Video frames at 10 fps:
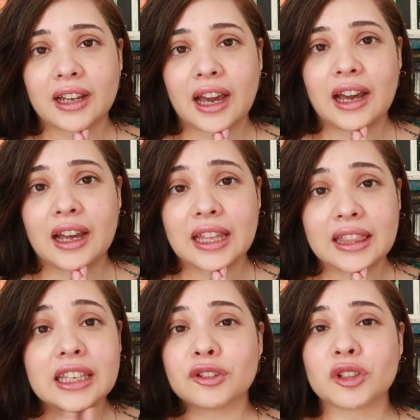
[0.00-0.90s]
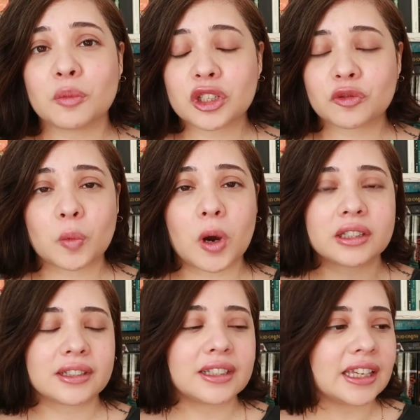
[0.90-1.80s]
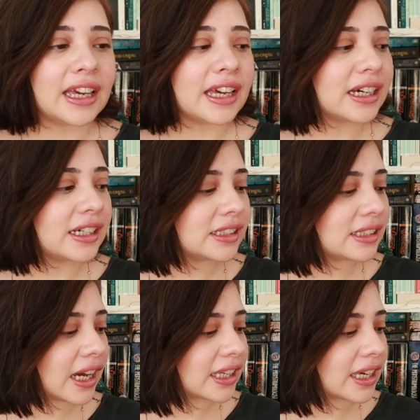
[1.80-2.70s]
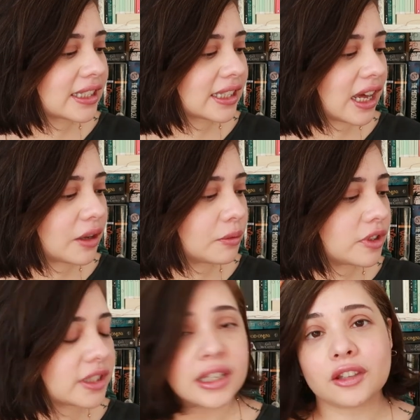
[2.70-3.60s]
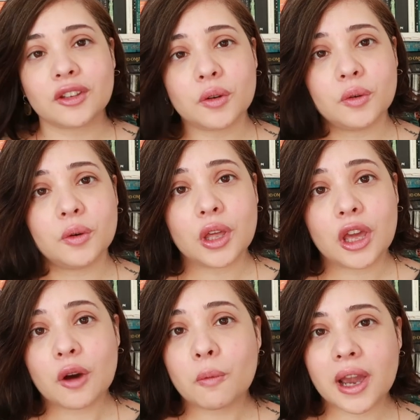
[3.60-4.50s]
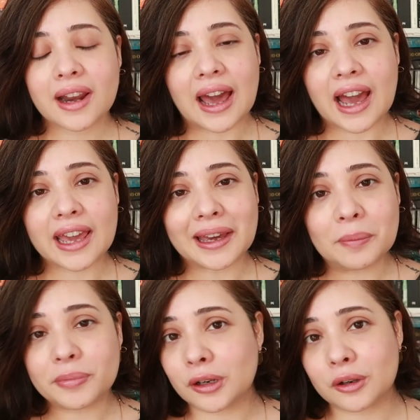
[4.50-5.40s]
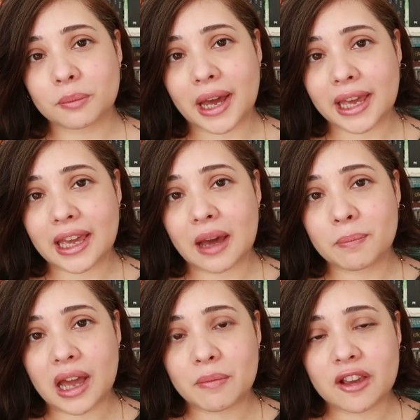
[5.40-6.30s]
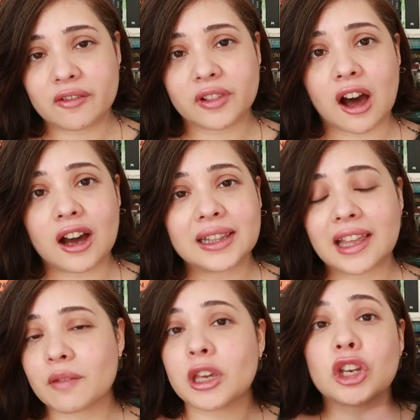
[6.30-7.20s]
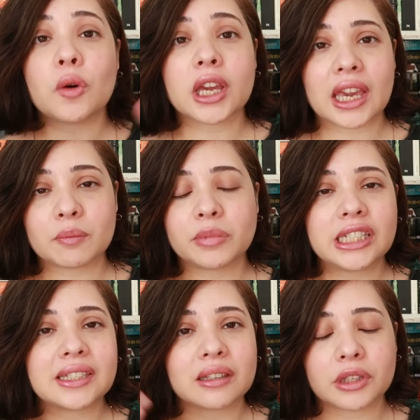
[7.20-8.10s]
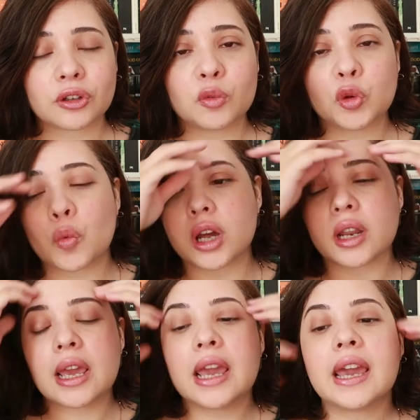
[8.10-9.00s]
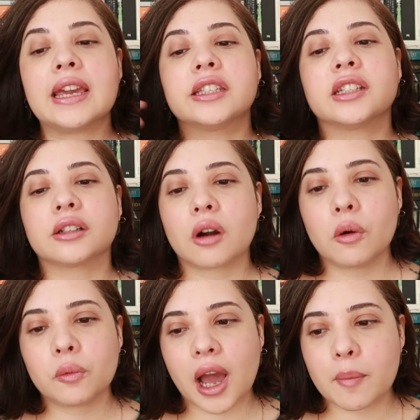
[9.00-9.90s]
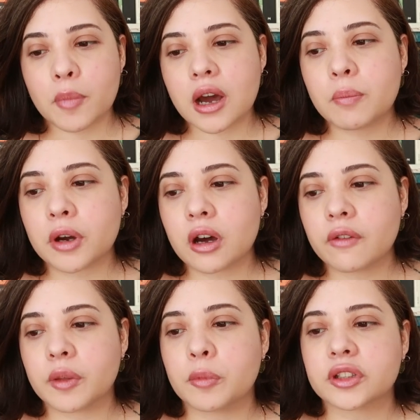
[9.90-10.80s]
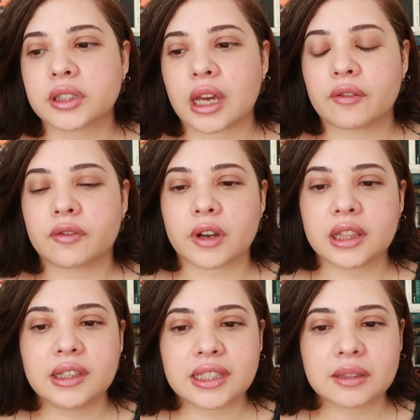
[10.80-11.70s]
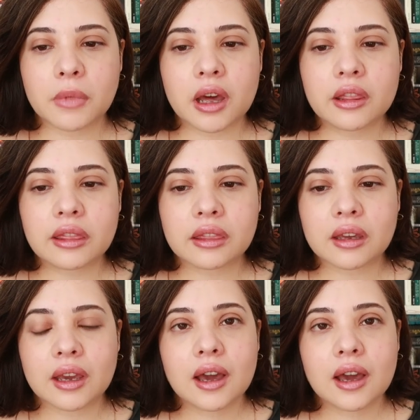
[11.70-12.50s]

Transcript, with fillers: uh, thank you so much for watching. And I guess I will see you when I upload my upcoming vlog. Let me know again, please let me know if you want a general wrap up of the books I've read this month